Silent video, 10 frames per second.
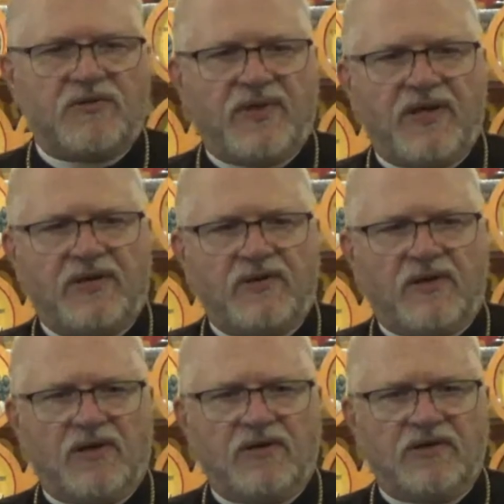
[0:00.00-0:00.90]
that
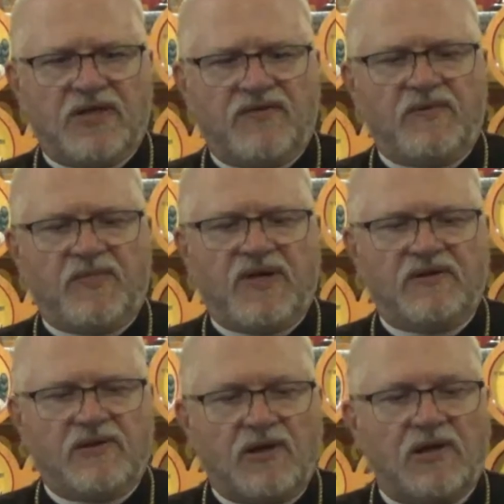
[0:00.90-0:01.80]
are given
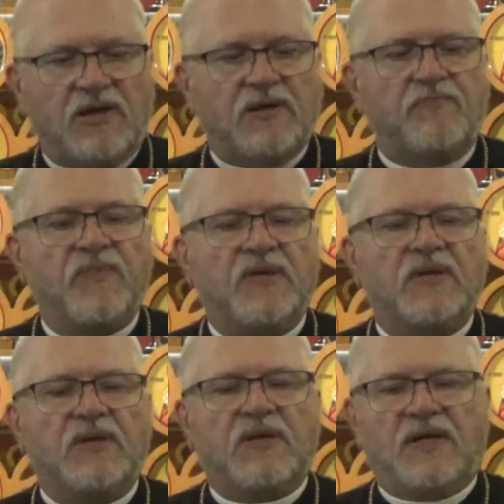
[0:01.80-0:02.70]
by God,
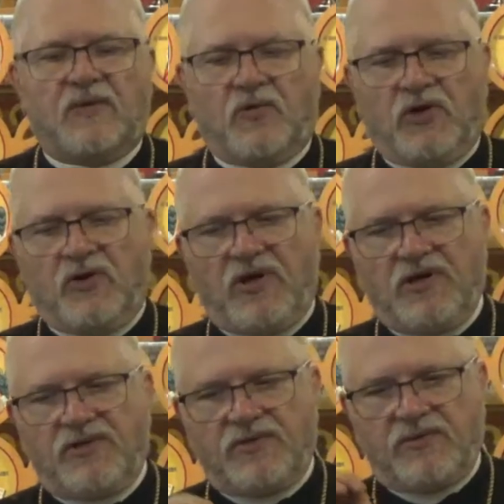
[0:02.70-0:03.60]
and we're
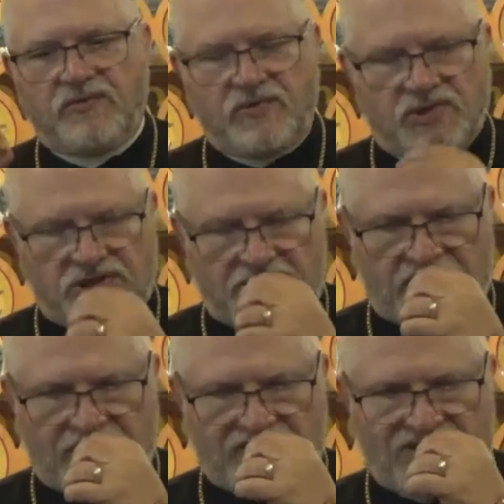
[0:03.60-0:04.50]
going to
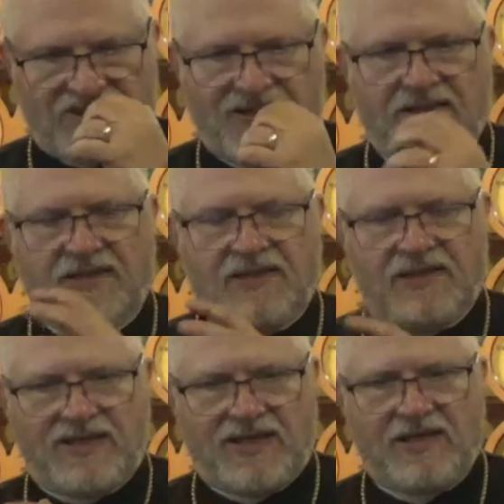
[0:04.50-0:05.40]
see this uh,
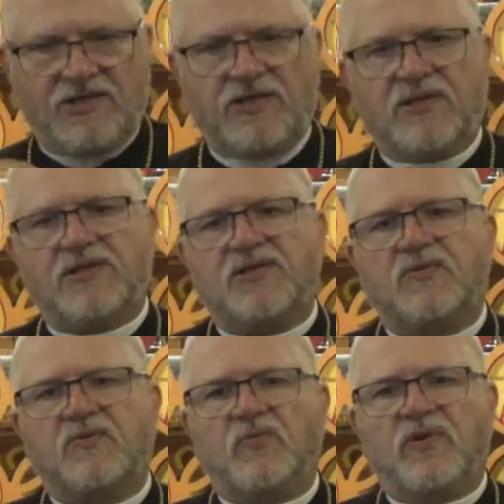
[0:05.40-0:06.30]
in
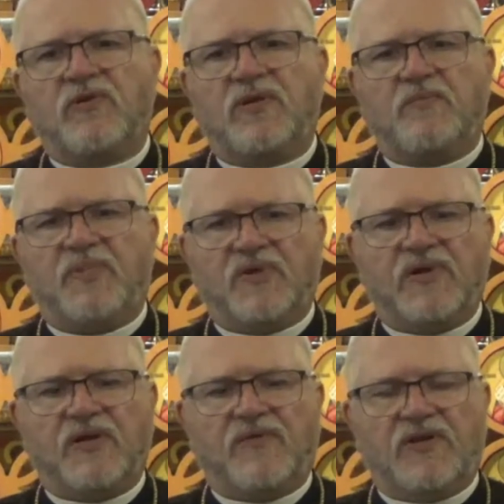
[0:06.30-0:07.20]
Exodus with the
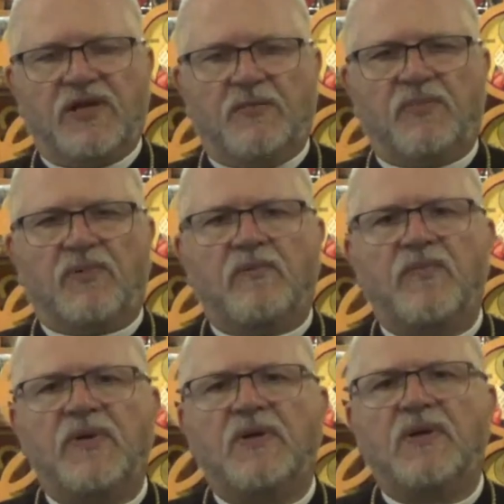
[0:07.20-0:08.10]
building of the temple,
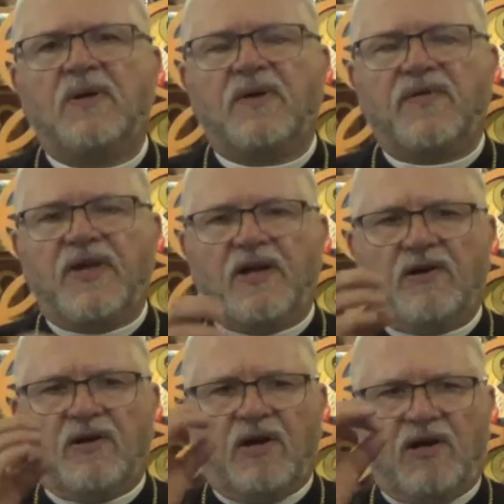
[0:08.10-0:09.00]

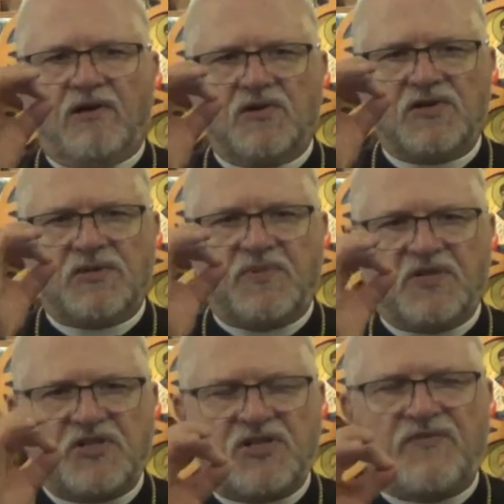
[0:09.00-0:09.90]
there are
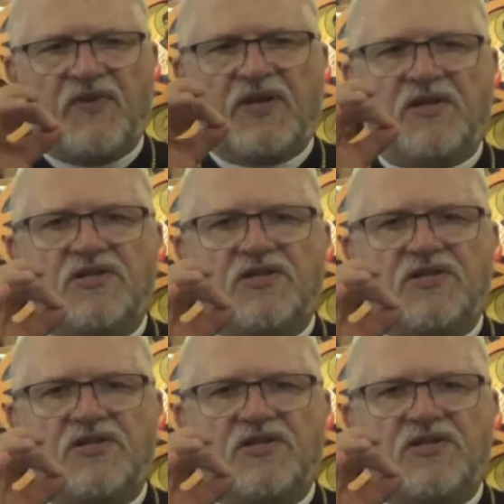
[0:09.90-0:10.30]
specific